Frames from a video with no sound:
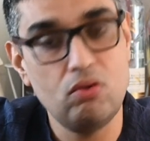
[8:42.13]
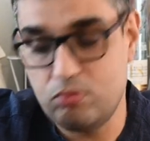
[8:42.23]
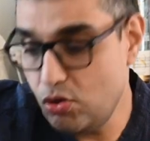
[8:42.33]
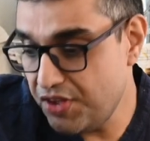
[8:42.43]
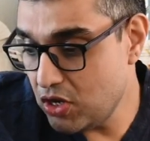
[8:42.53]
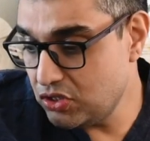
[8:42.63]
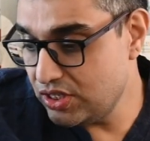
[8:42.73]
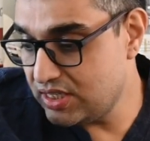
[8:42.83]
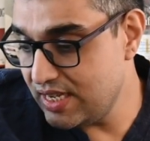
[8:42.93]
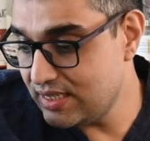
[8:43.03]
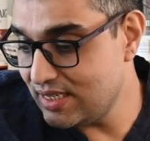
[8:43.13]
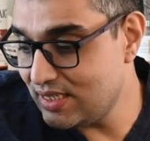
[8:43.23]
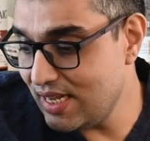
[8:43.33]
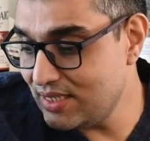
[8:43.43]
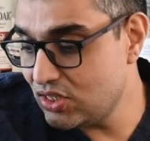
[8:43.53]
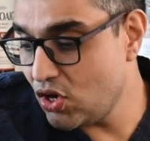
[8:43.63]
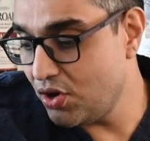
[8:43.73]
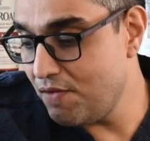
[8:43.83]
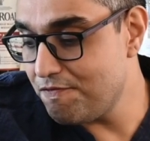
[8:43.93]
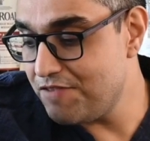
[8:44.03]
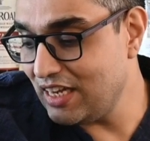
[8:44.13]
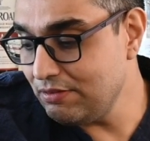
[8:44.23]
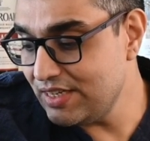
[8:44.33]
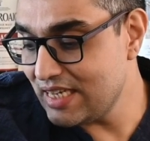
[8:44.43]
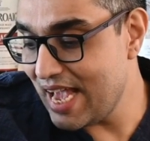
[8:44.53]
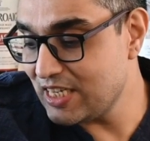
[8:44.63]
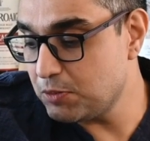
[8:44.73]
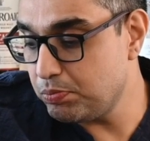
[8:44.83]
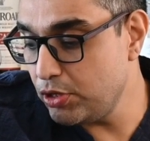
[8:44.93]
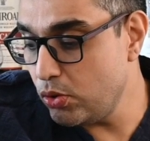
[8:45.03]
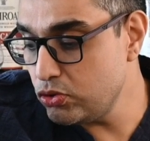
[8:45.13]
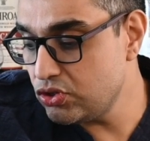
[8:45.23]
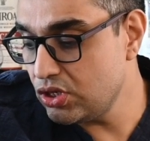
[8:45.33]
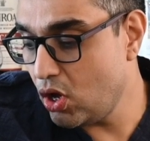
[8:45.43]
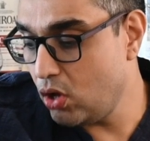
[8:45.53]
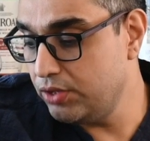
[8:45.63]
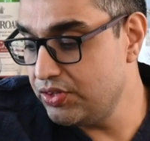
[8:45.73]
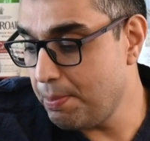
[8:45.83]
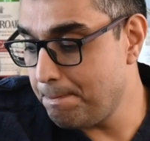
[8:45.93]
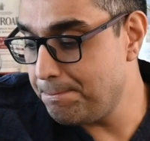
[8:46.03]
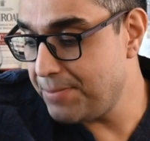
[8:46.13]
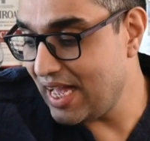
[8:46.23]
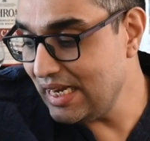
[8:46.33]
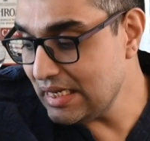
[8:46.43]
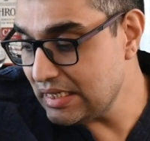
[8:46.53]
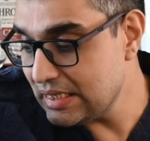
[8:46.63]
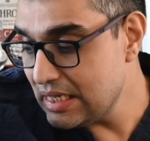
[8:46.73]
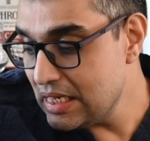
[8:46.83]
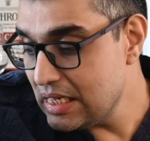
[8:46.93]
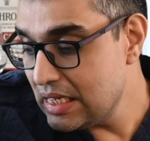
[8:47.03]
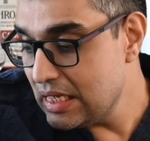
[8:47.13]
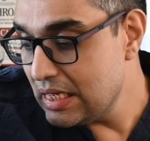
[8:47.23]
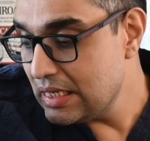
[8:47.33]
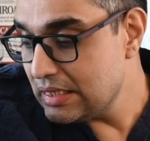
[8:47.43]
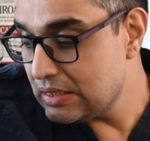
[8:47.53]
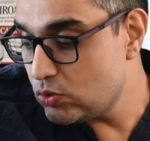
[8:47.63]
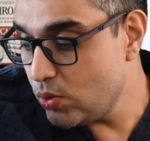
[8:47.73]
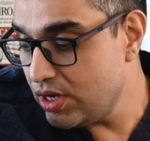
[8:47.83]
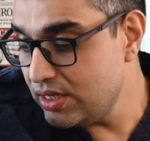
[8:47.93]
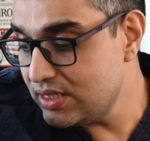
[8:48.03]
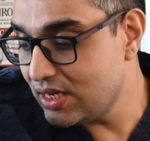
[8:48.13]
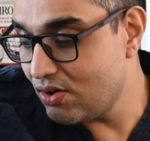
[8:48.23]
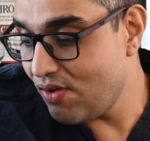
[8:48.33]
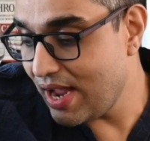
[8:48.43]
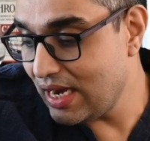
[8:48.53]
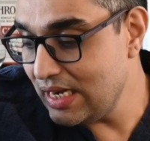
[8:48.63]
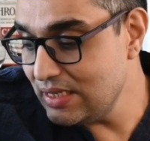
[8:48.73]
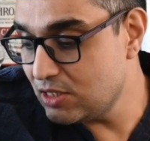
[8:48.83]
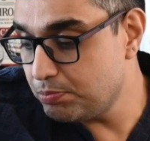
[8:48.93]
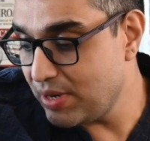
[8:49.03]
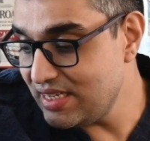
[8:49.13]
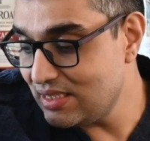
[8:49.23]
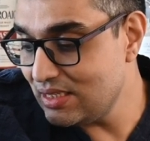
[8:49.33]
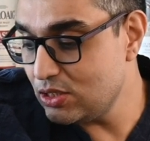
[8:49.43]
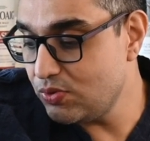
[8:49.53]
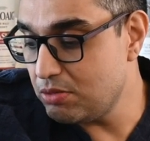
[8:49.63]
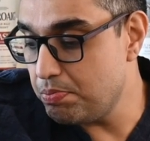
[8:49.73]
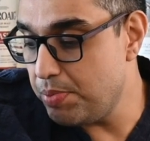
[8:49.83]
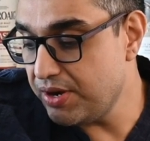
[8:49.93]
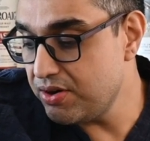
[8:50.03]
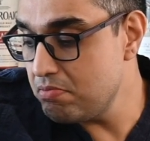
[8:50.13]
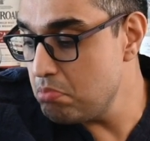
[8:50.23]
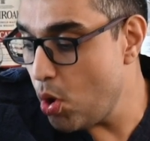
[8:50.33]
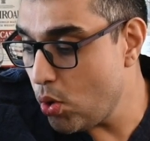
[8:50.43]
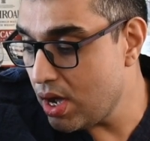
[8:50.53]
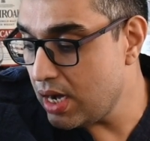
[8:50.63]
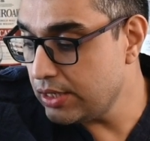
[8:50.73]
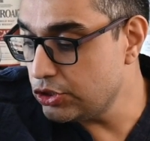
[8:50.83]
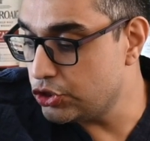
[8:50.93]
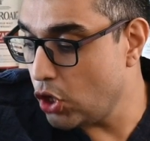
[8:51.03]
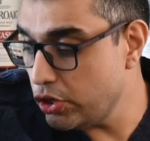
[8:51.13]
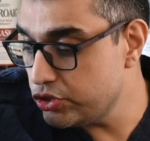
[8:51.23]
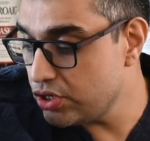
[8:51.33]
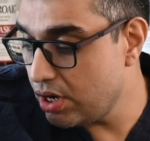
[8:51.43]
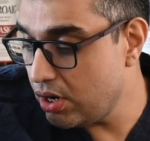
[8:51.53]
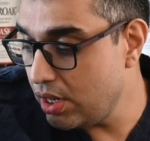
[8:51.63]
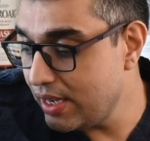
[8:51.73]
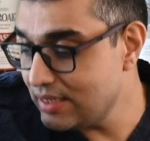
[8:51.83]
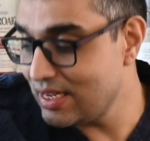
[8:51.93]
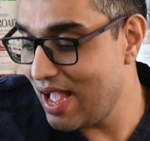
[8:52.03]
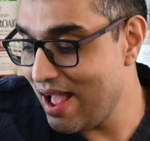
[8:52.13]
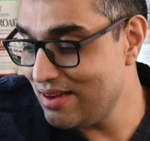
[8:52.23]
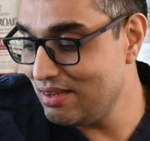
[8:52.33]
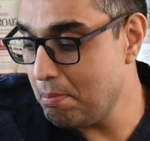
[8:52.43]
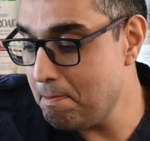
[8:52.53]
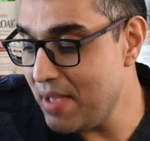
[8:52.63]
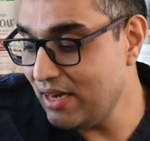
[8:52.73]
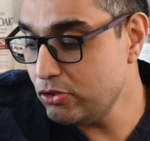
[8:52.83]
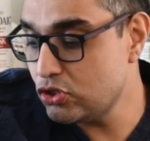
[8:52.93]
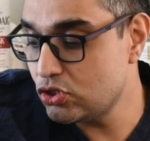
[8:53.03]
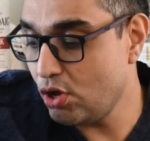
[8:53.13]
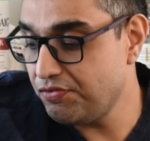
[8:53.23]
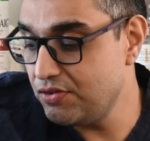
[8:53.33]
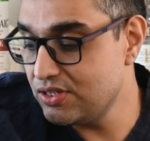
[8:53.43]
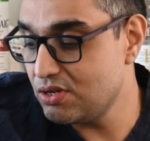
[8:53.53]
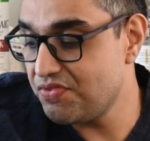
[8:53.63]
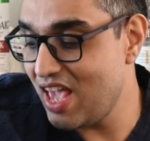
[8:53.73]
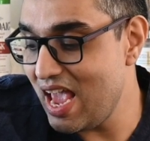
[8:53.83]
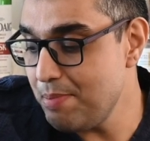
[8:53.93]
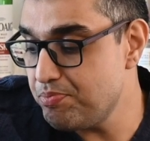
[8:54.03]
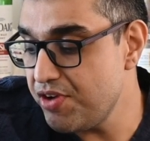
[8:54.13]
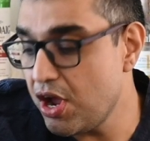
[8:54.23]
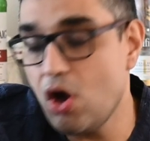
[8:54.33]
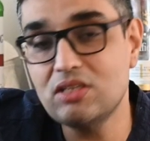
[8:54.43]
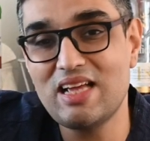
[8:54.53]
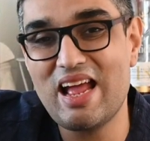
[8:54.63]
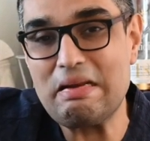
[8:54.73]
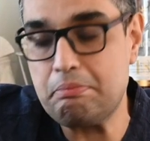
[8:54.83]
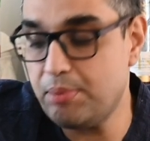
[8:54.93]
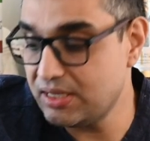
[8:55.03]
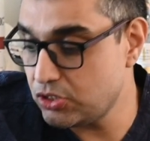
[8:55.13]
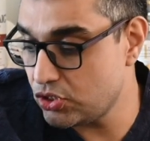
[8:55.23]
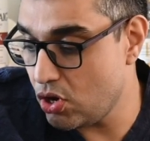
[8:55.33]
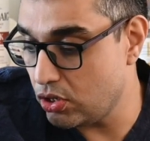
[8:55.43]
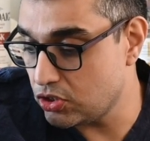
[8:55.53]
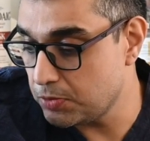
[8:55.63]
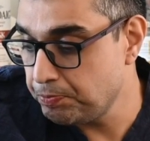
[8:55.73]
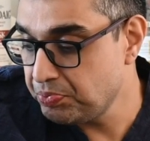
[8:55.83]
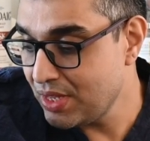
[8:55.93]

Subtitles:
moving on to the taste, it says it's got a velvet explosion on the palate, swirls crackling spices with bitter mocha, dark chocolate and the mellow softness of apricot and butterscotch.